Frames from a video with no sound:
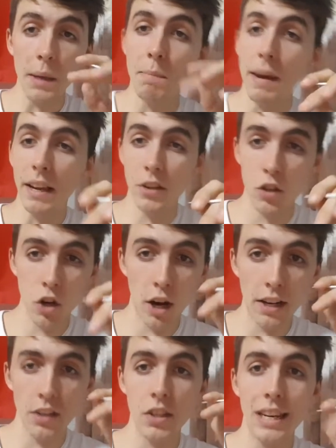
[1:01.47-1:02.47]
makes
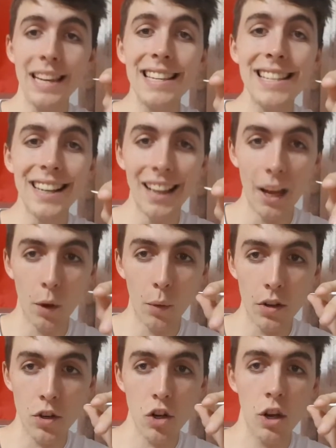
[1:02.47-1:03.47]
Chinese an easier
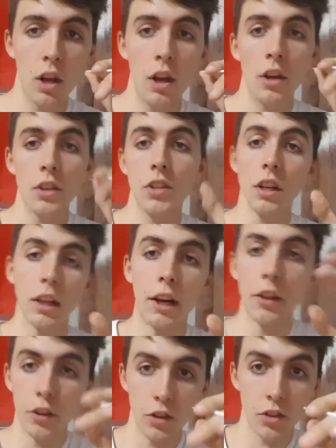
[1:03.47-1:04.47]
language to learn
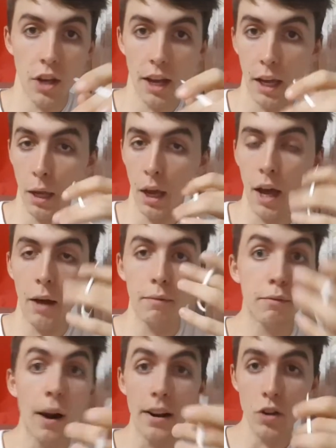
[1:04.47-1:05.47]
than say
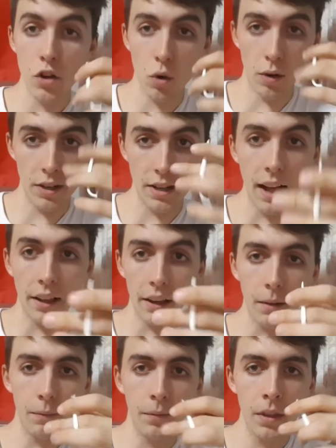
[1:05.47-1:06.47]
French or Italian.
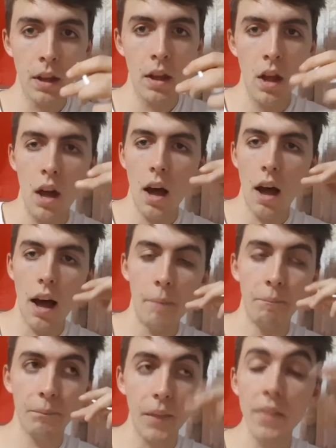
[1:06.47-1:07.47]

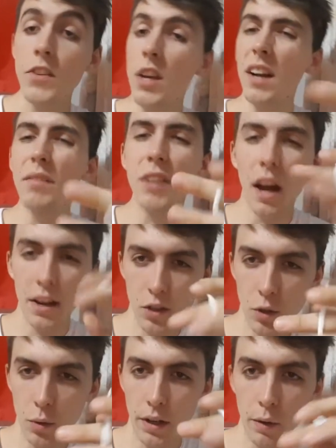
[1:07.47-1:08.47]
And this kind of ties
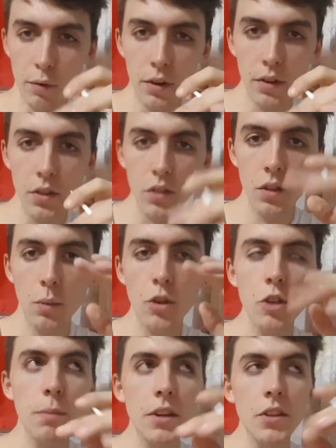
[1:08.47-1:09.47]
into a difference, which is
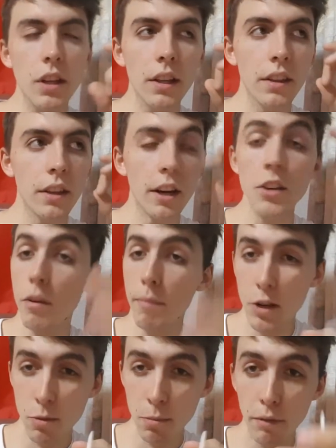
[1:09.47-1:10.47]
basically that, as I
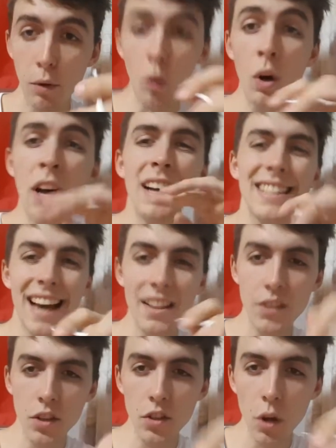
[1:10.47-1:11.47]
mentioned before,
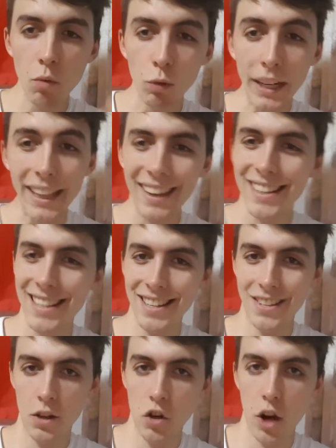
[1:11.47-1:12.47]
tenses don't really exist
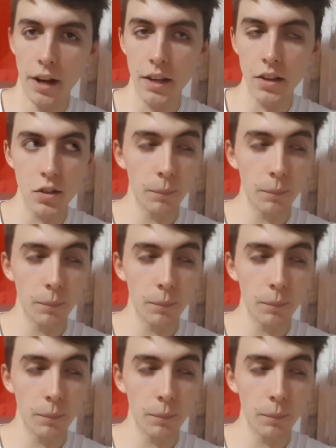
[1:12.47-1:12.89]
in Chinese.